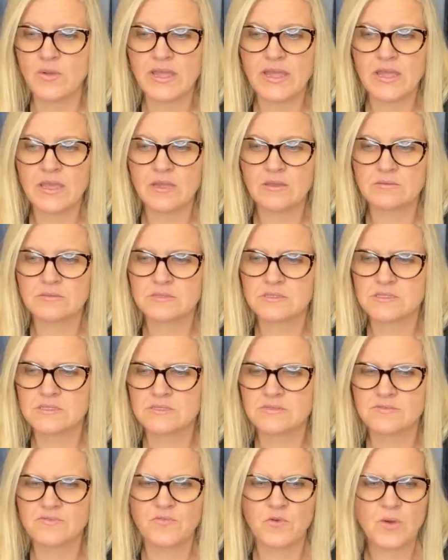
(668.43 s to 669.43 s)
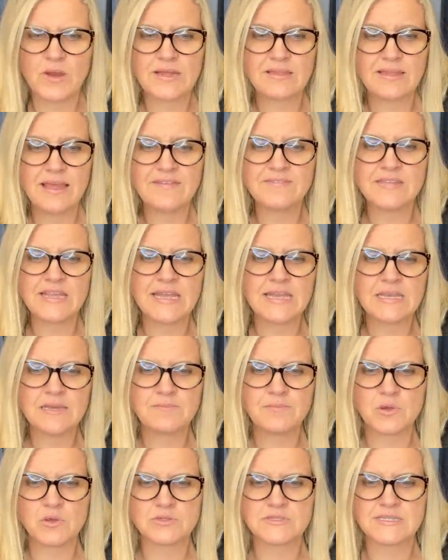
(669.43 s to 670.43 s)
It's for a
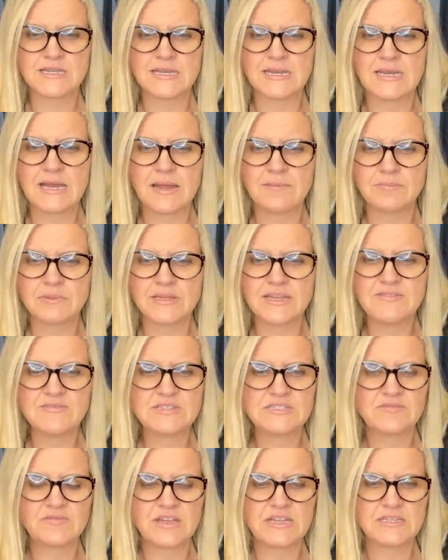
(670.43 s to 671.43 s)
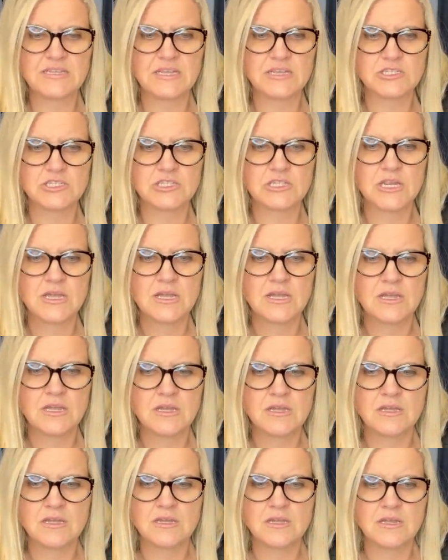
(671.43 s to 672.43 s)
left-handed person, and I believe it's vintage.
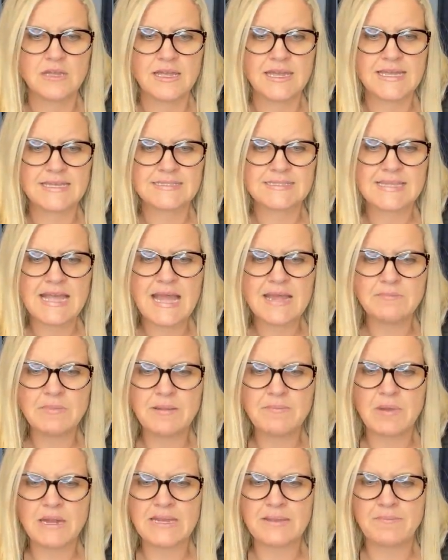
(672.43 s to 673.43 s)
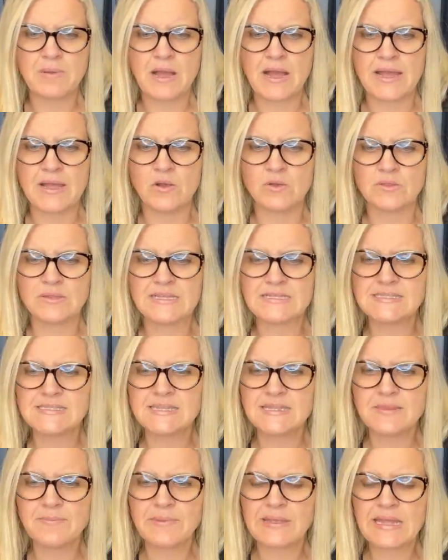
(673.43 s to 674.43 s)
It sat in my money pile,
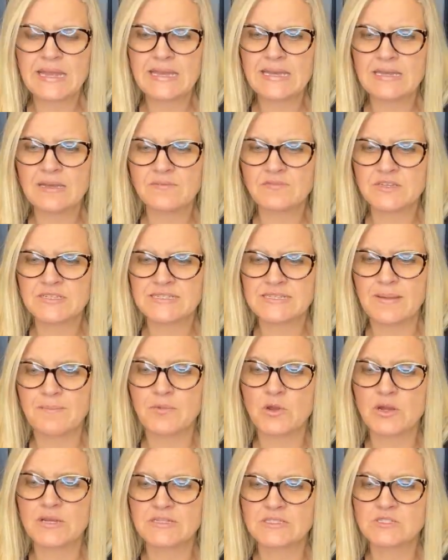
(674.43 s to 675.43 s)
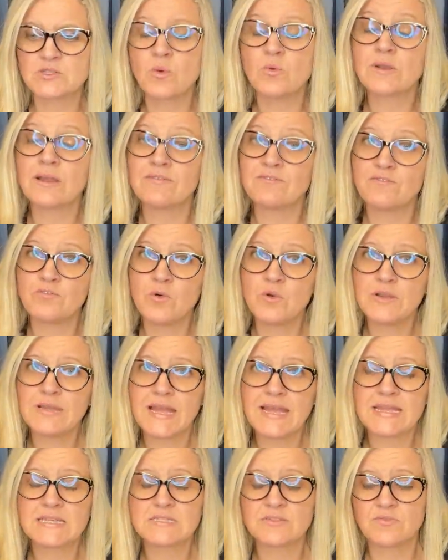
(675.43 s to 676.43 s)
listed the beginning of December, and sold in four
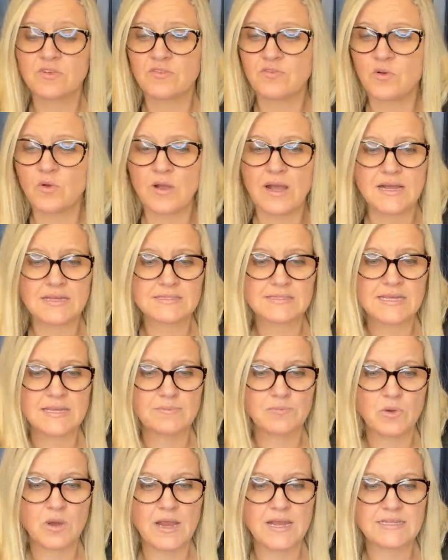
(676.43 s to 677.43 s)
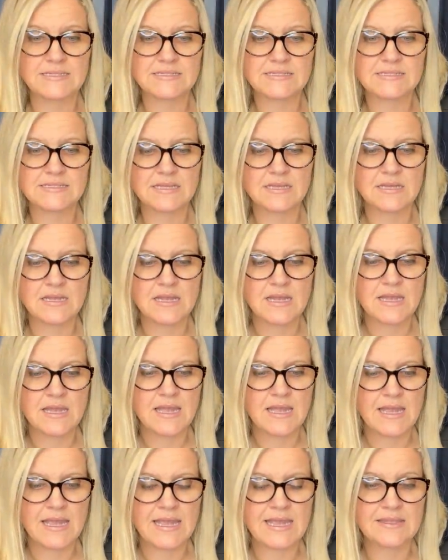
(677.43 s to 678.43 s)
days for full asking price.
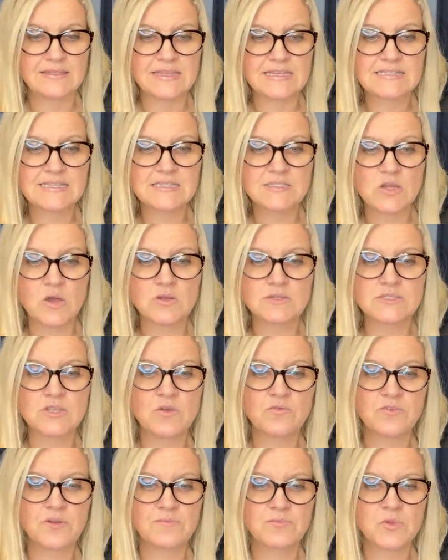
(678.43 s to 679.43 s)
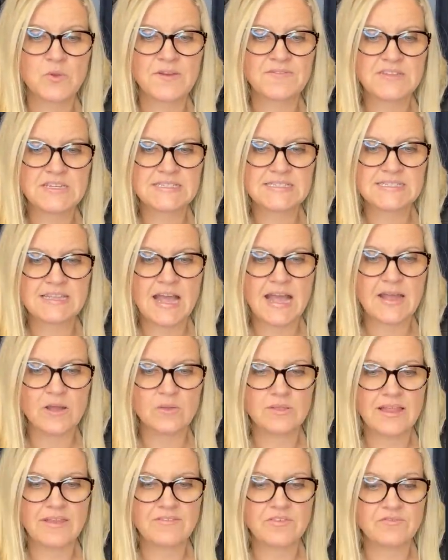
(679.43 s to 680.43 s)
And this is also from Thrift and Style
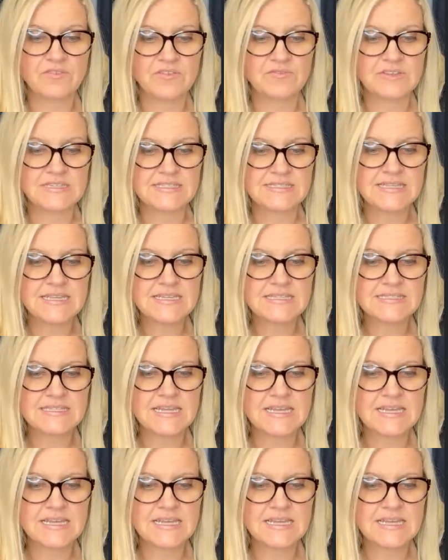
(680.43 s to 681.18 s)
eleven fifty-six.